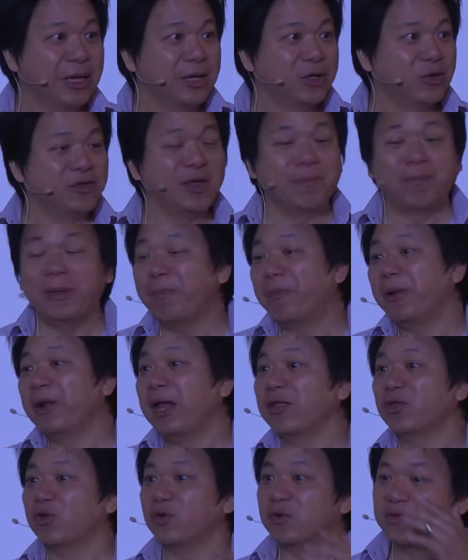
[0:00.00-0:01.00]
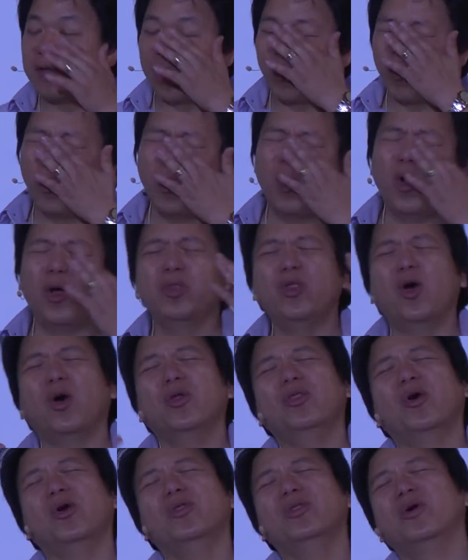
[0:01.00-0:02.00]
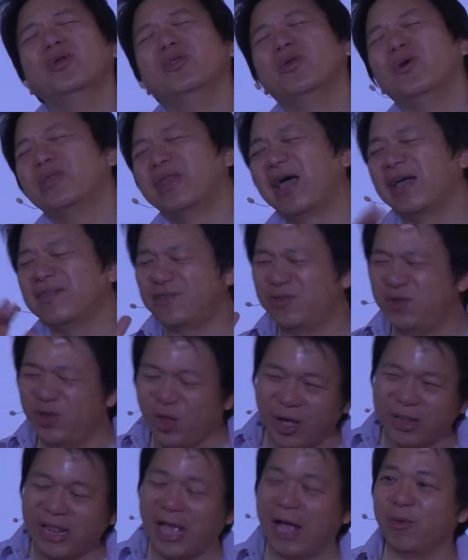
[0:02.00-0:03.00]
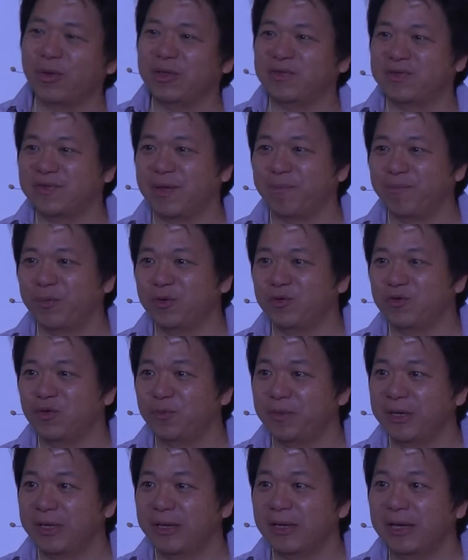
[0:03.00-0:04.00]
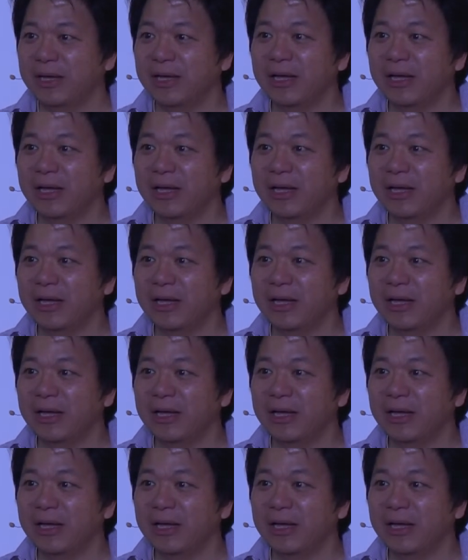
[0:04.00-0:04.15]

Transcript: you see, people like to say, oh, no, that's not how it's supposed to be.